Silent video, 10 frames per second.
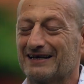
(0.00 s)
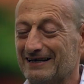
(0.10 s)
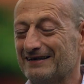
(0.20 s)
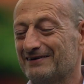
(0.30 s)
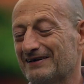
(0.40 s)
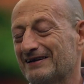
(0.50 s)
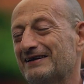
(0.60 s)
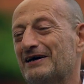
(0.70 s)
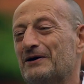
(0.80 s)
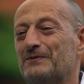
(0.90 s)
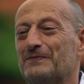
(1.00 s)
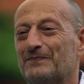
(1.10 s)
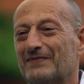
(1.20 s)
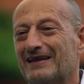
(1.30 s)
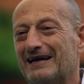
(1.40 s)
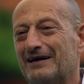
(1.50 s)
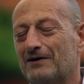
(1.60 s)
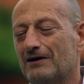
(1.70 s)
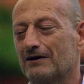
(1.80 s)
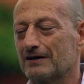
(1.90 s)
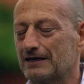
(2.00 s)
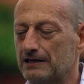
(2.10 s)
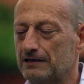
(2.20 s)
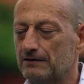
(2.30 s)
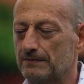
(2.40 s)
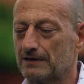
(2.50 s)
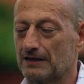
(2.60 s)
and you're going to know how hard I hit you.